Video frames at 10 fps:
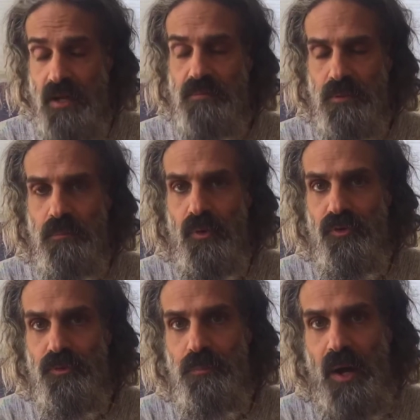
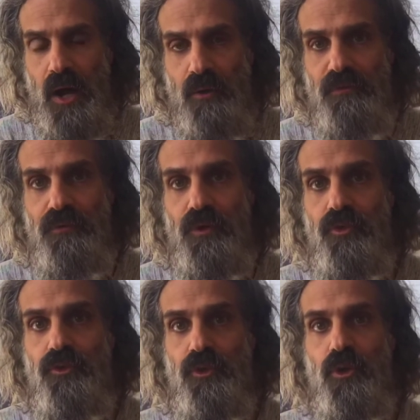most powerful
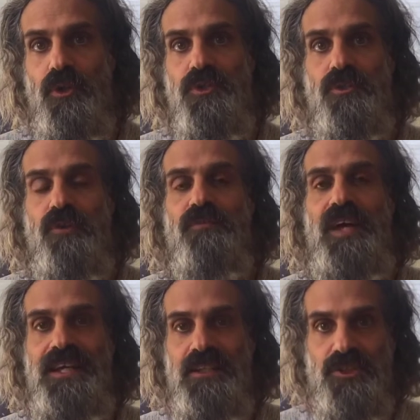source of
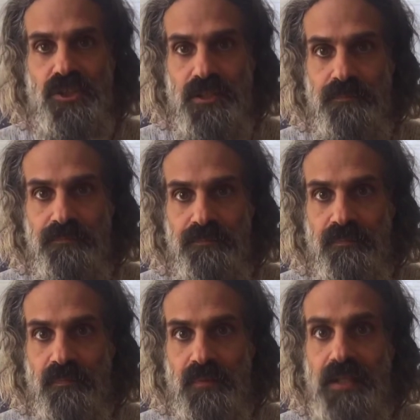energy
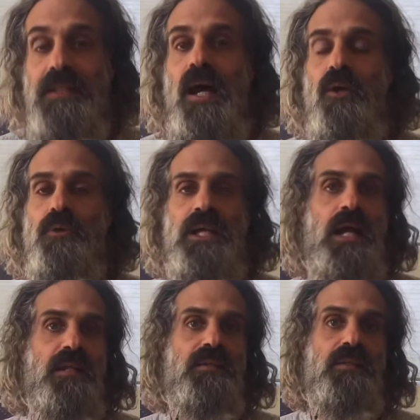in our
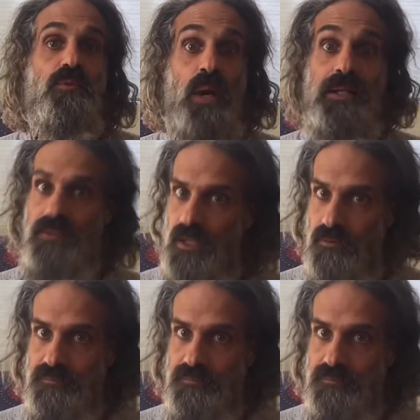reality right now.